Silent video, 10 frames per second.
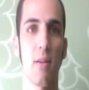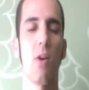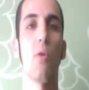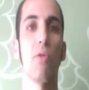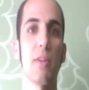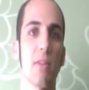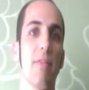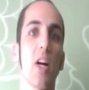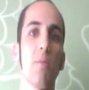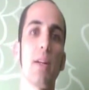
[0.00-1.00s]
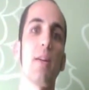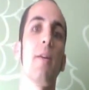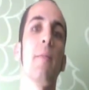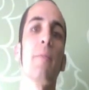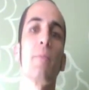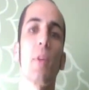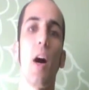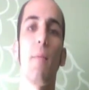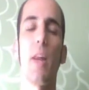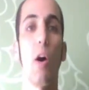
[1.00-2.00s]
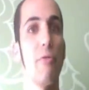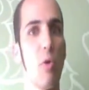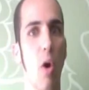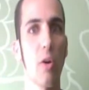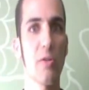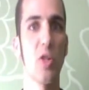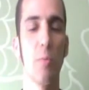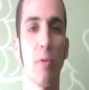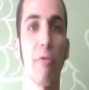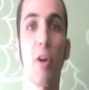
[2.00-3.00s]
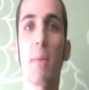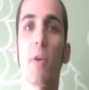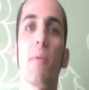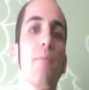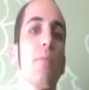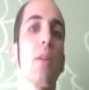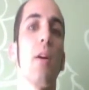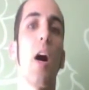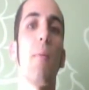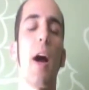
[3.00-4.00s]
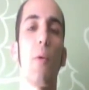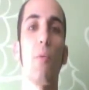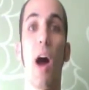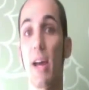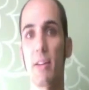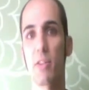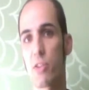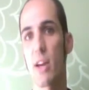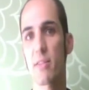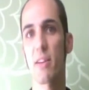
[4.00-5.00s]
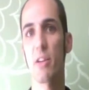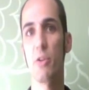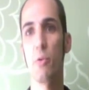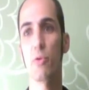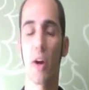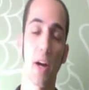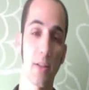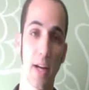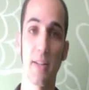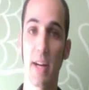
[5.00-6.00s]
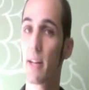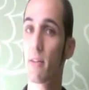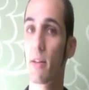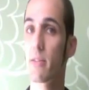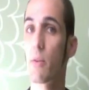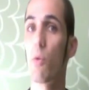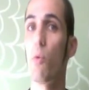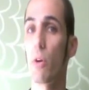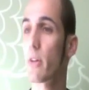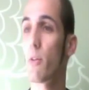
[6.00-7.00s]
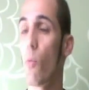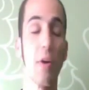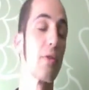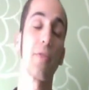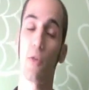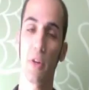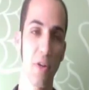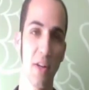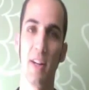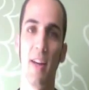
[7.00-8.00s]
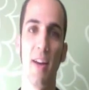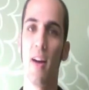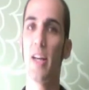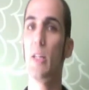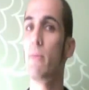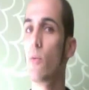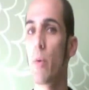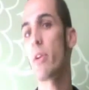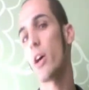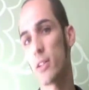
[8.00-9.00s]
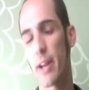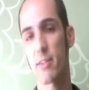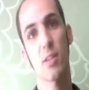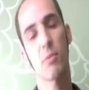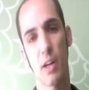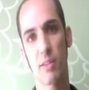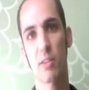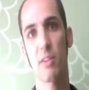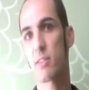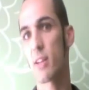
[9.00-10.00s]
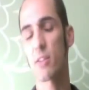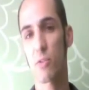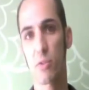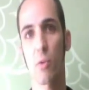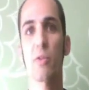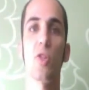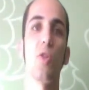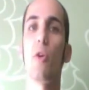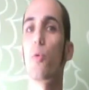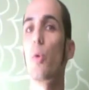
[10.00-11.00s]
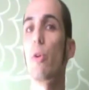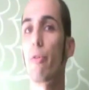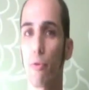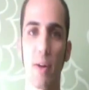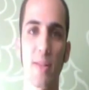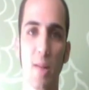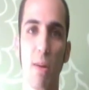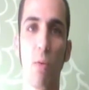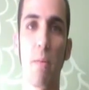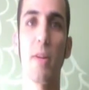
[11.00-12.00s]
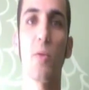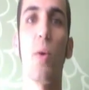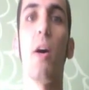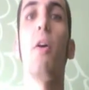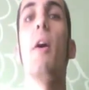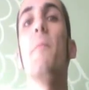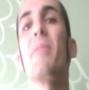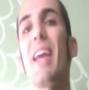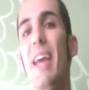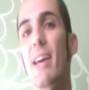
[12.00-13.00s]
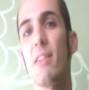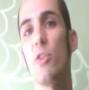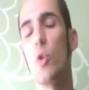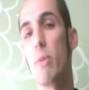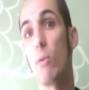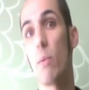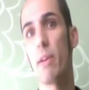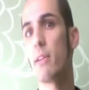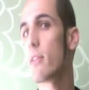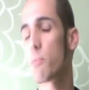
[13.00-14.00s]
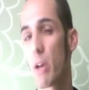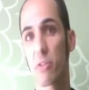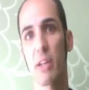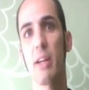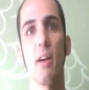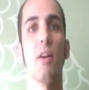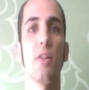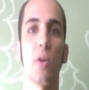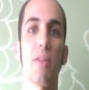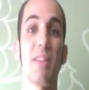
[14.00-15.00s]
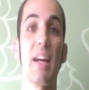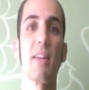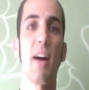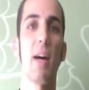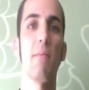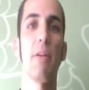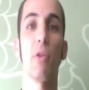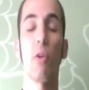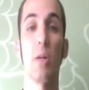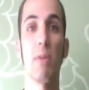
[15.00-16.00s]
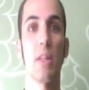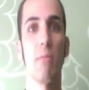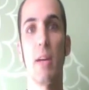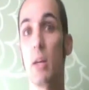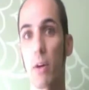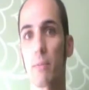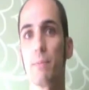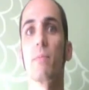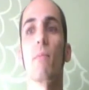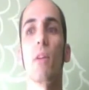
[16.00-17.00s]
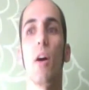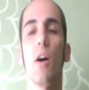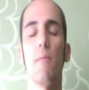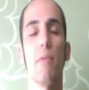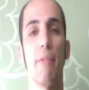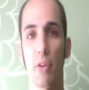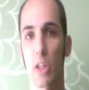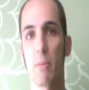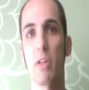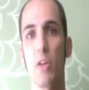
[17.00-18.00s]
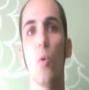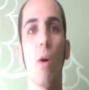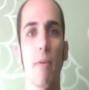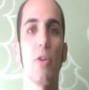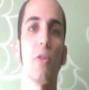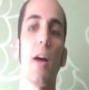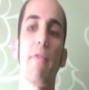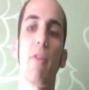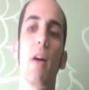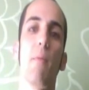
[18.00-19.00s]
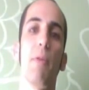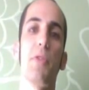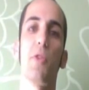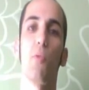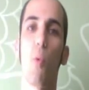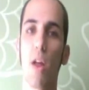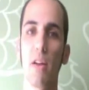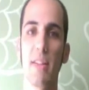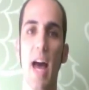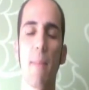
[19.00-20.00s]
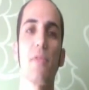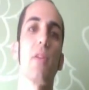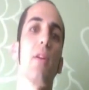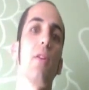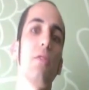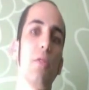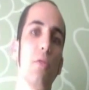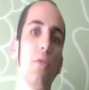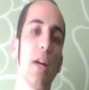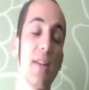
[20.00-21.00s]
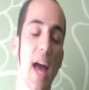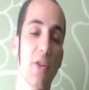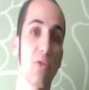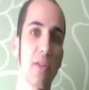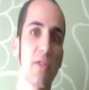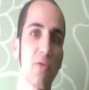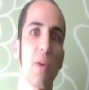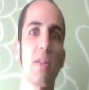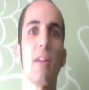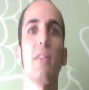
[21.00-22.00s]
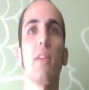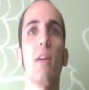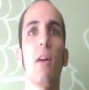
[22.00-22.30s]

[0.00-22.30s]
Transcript: over this environment. Now, if you are a super framer, I highly suggest that you try online dating because it will work wonders for you. You meet women online in some kind of sense or source. You go through your friends to meet women as well, and you meet women, especially during the daytime, if you're going to meet them anywhere, if they're going to be new women in your life. But you're well adapted to and naturally strengthened